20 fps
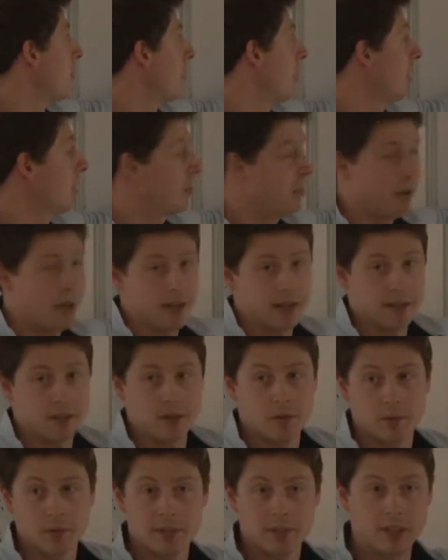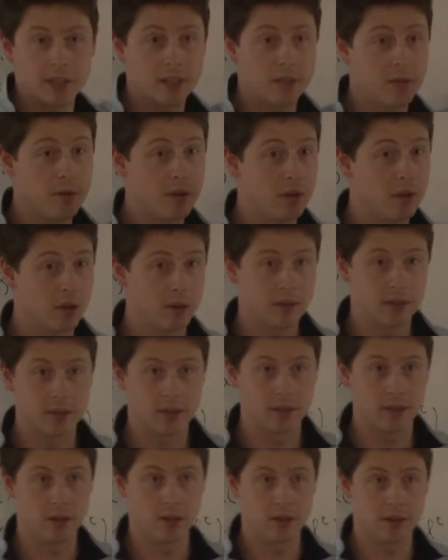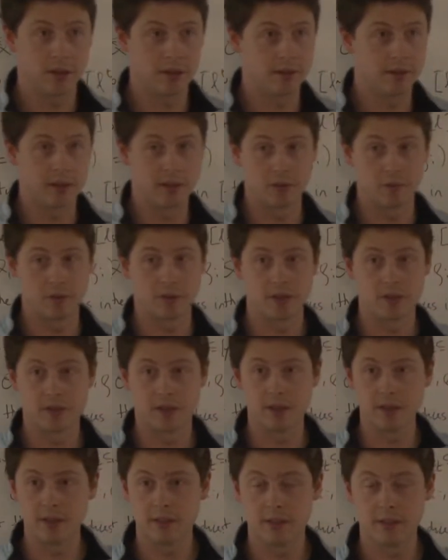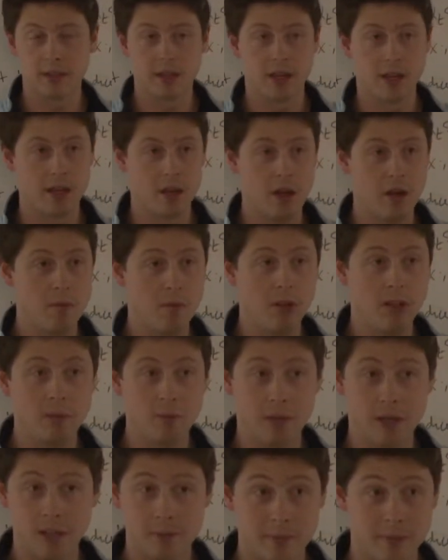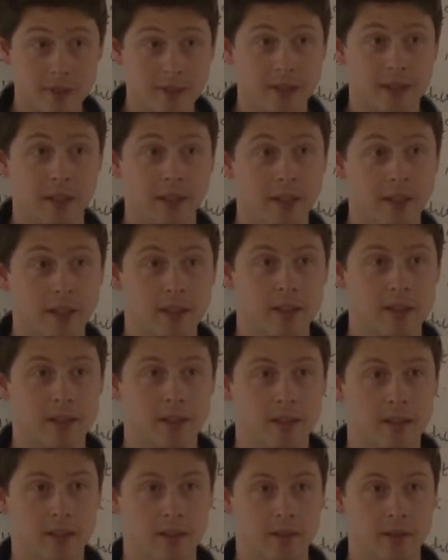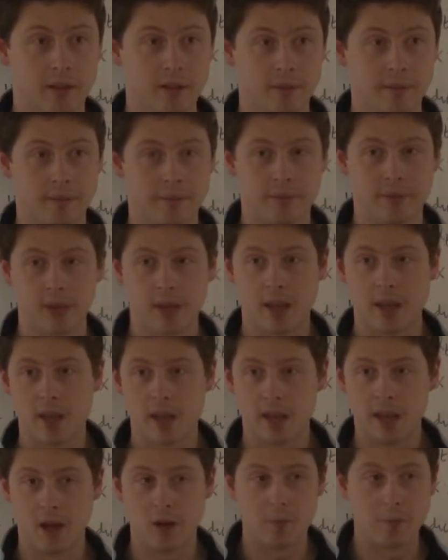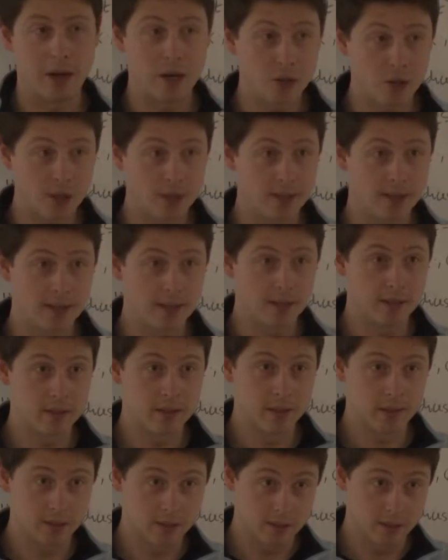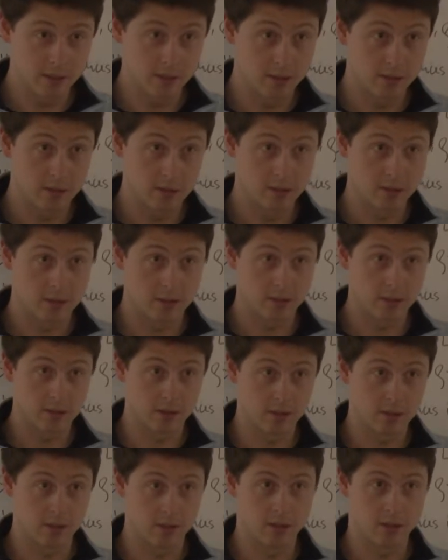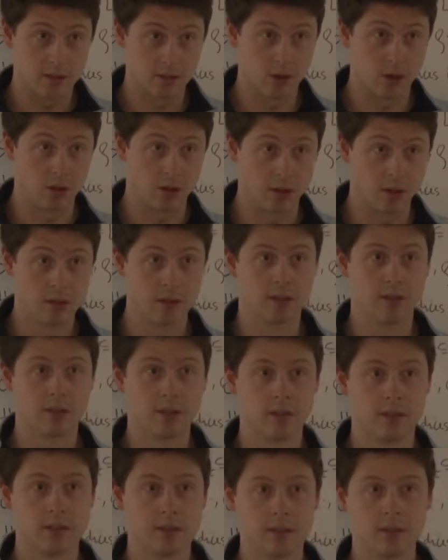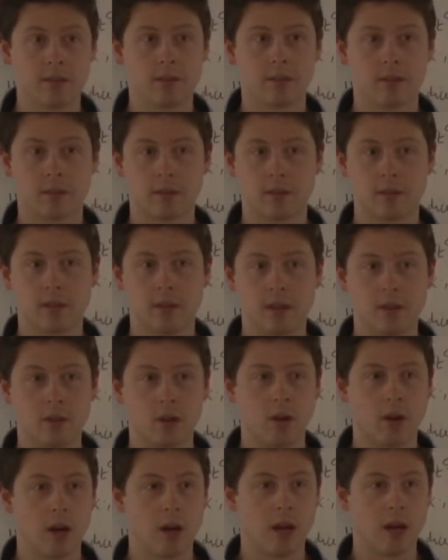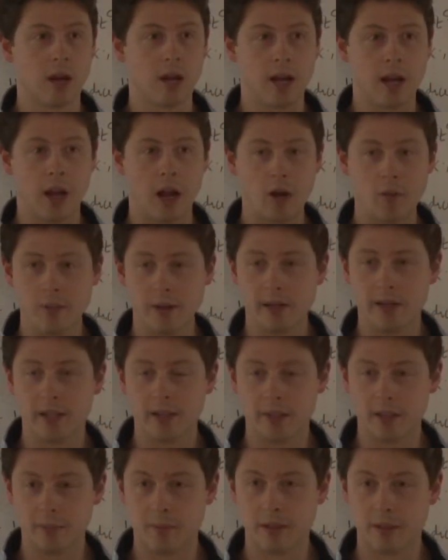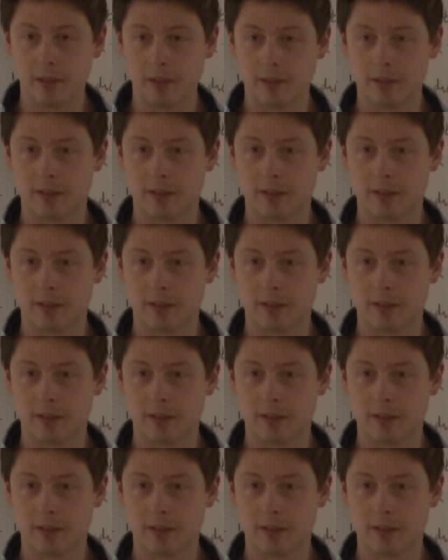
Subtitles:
multiplying. So we're starting with log randomness, right? Now I multiply that by t, right? Our budget is log. So how big can t be?